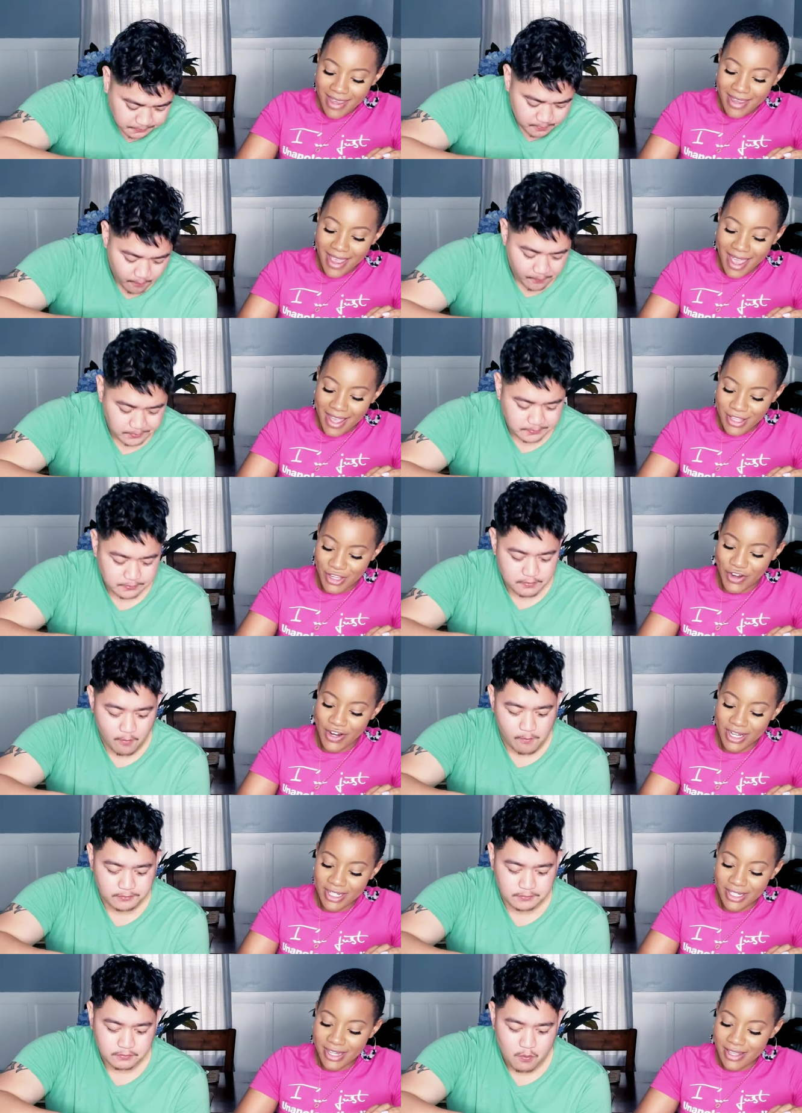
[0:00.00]
Speaker 1: Yes,
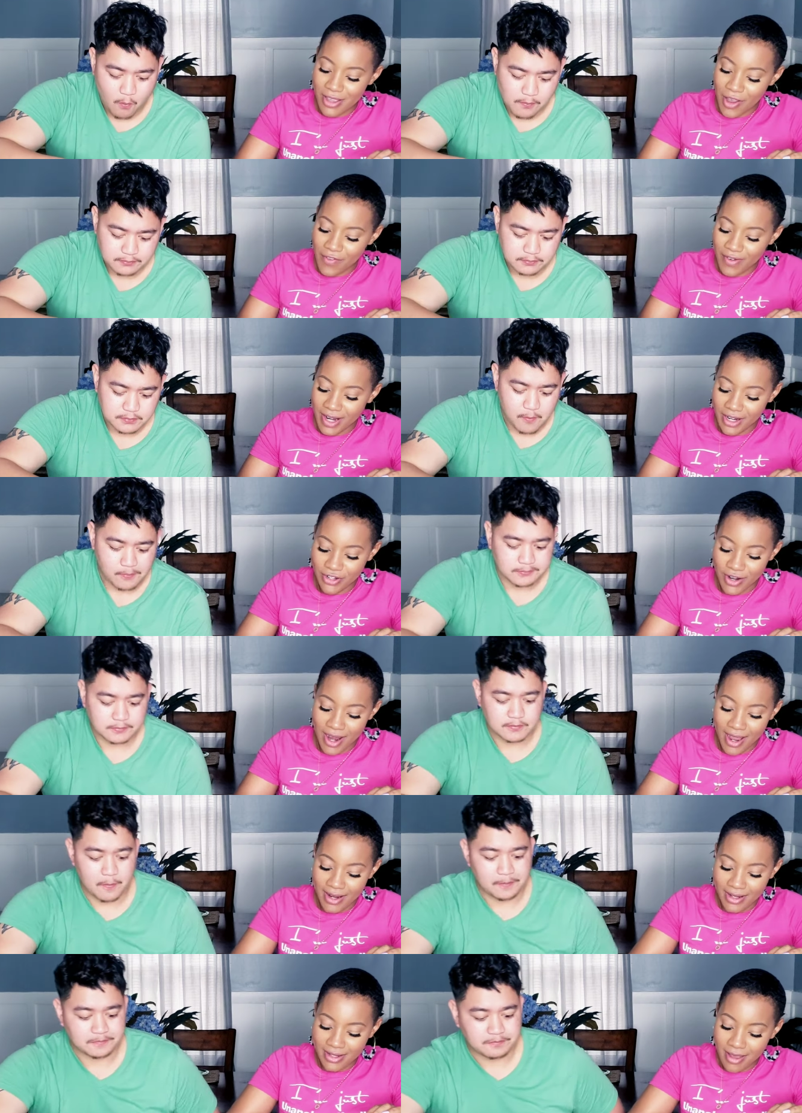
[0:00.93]
Christian's over there
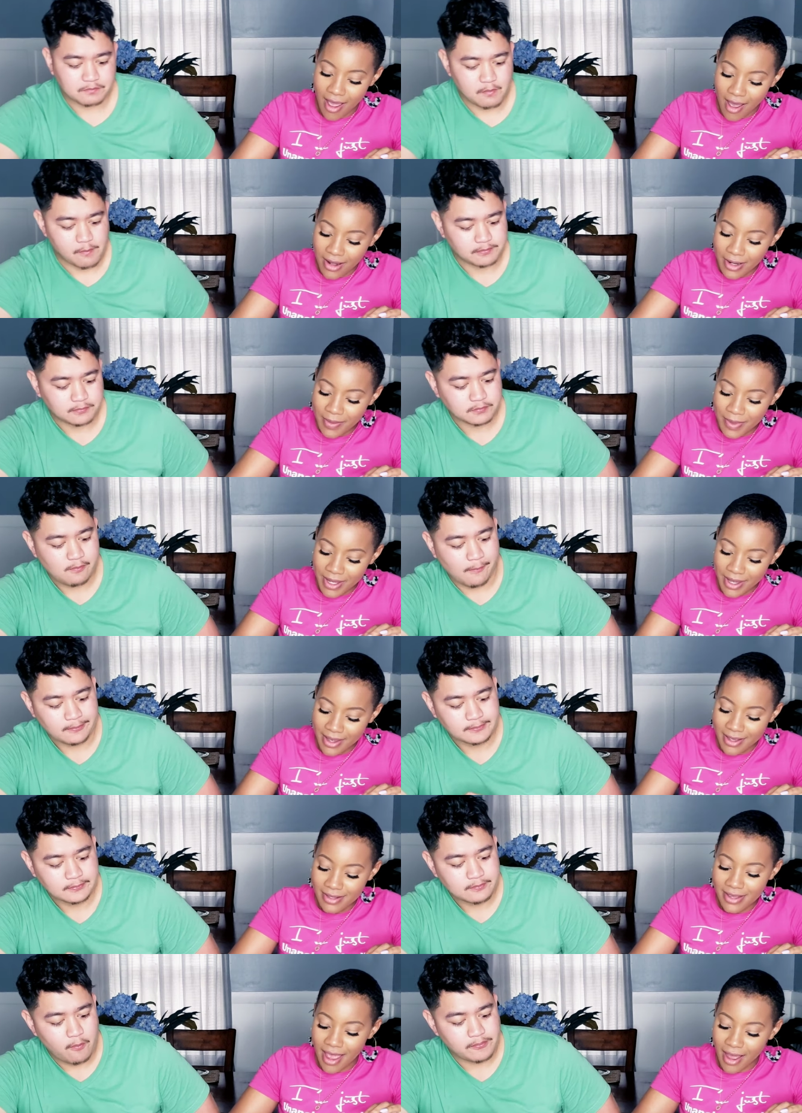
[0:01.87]
trying to talk to
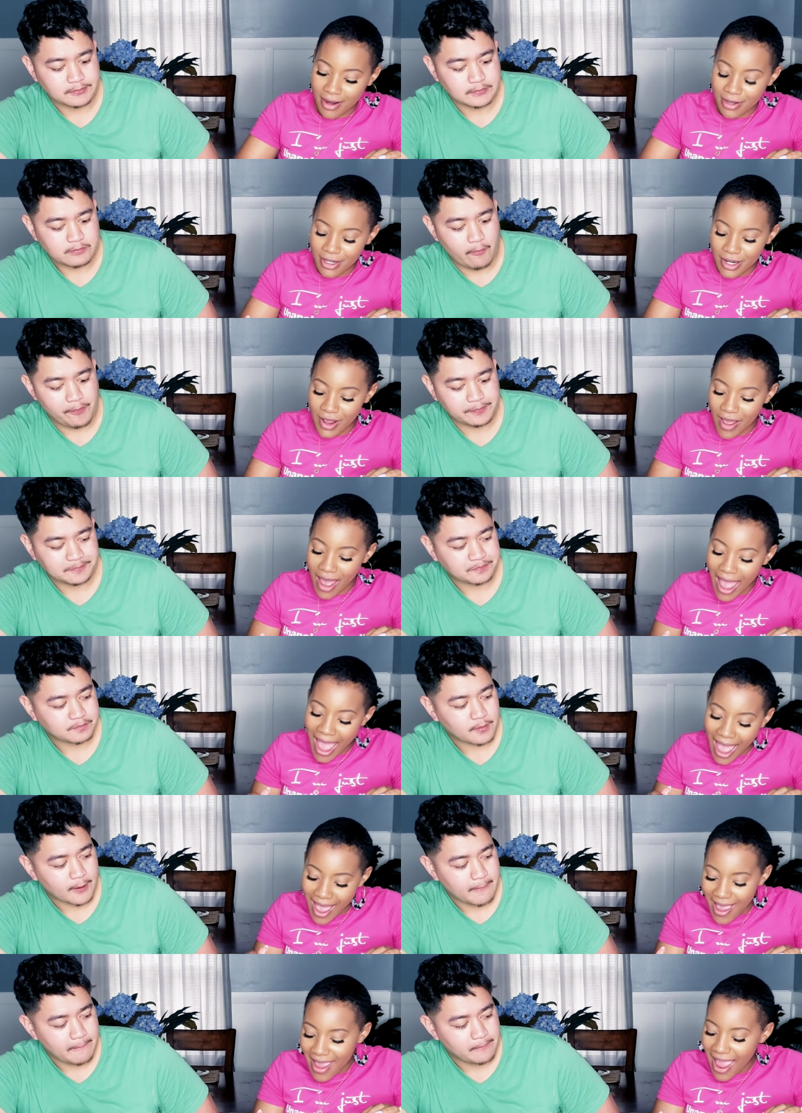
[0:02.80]
me, you know,
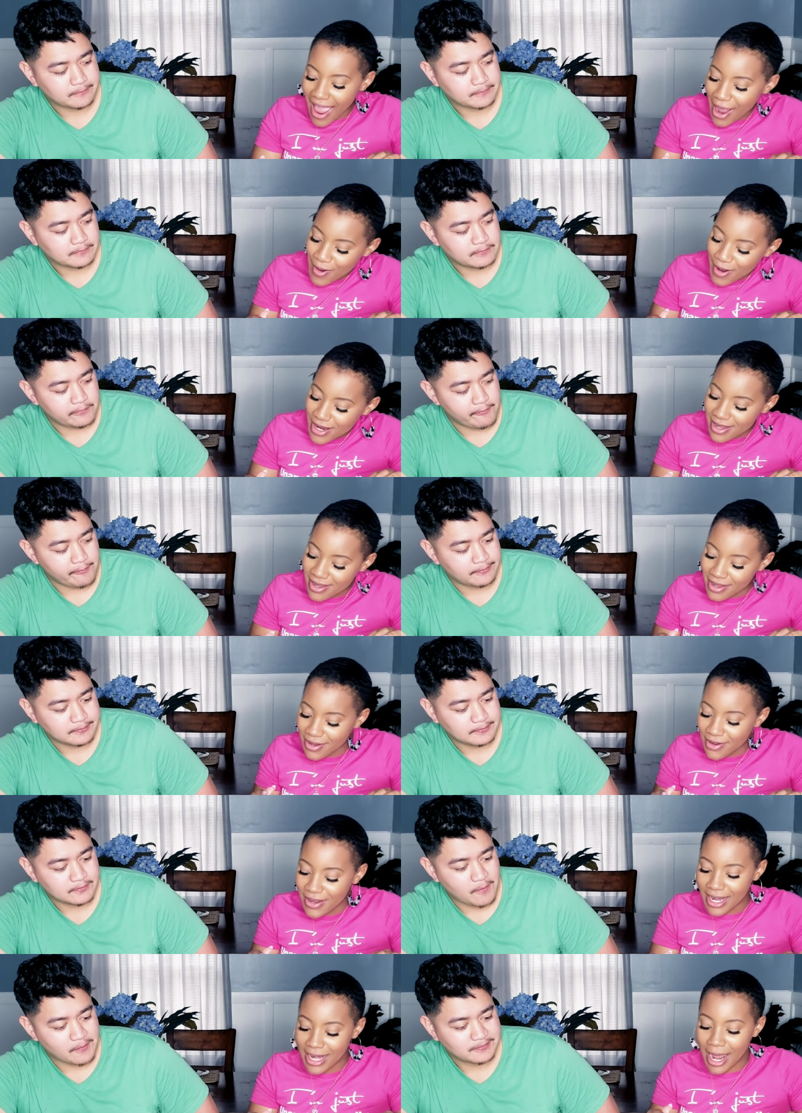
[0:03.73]
hi, how are
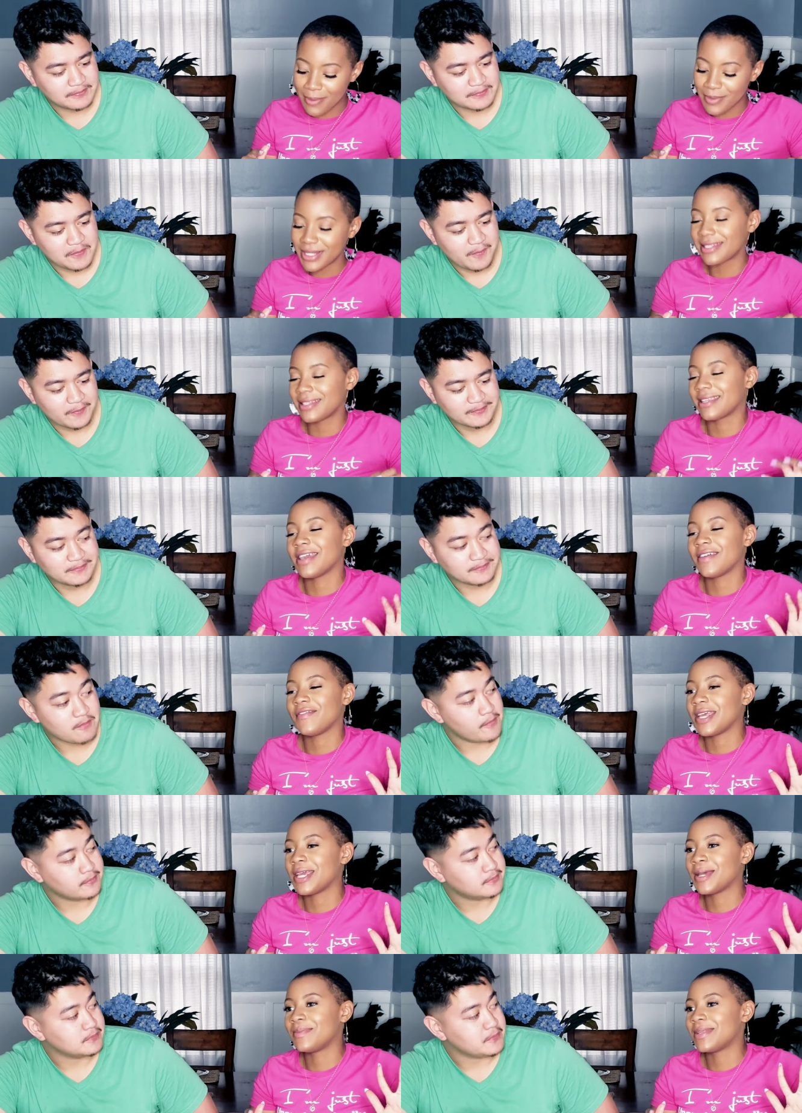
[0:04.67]
you? And I'm just
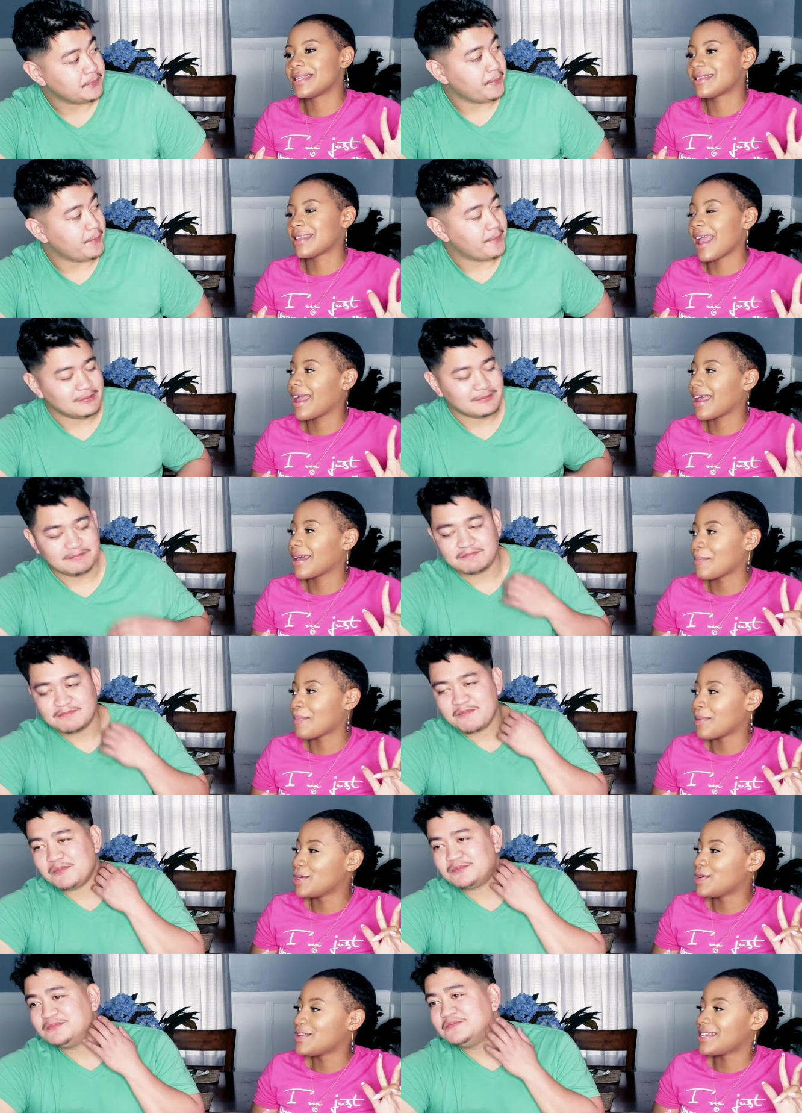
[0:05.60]
giving him the stank,
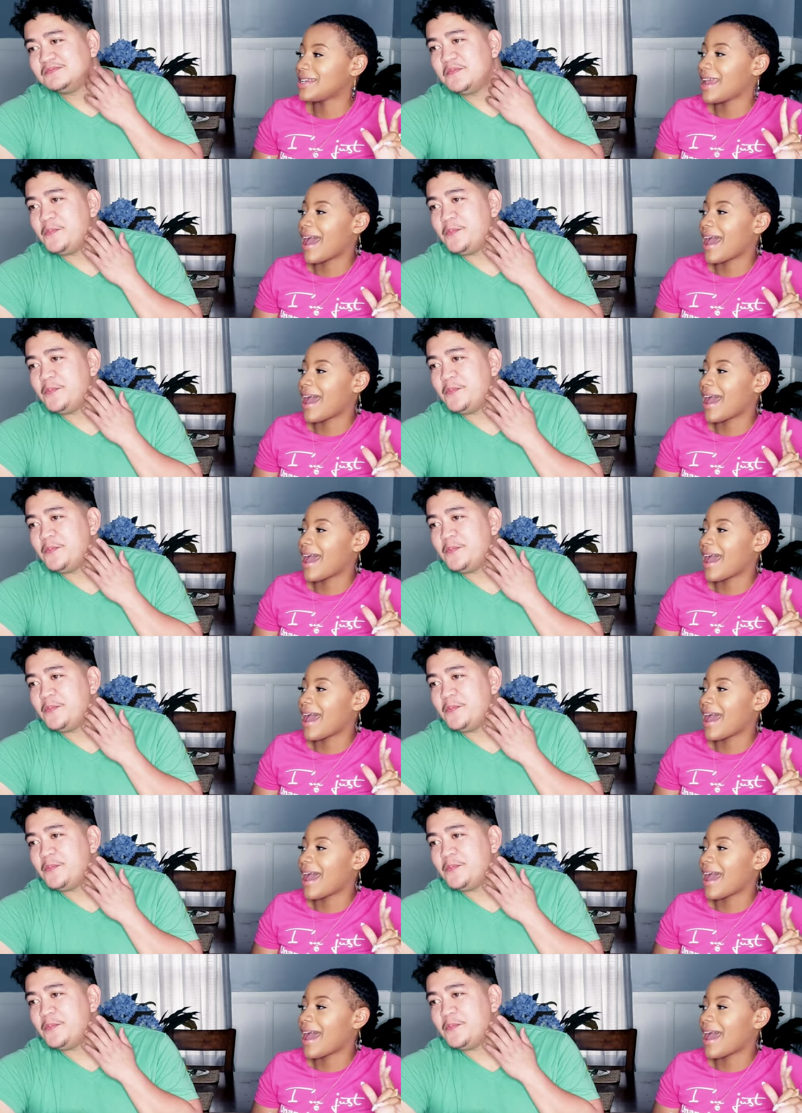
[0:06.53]
bougie